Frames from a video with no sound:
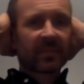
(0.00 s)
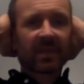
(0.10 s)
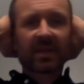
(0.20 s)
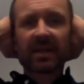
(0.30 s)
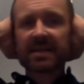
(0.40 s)

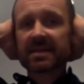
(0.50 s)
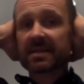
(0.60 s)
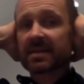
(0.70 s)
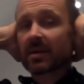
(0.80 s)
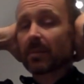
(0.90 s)
And that's going to
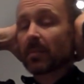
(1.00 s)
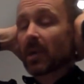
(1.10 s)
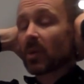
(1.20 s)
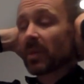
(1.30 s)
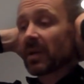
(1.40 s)
start
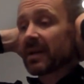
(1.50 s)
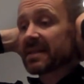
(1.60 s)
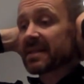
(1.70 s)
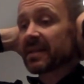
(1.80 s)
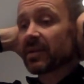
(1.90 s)

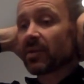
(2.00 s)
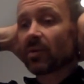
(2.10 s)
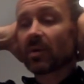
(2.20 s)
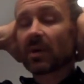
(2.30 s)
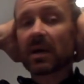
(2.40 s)
mobilising
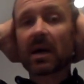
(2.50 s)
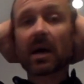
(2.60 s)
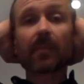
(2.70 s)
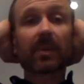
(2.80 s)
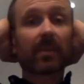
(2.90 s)
your
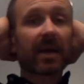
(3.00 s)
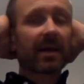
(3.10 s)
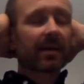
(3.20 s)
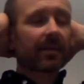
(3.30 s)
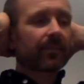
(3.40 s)
upper
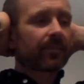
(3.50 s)
back.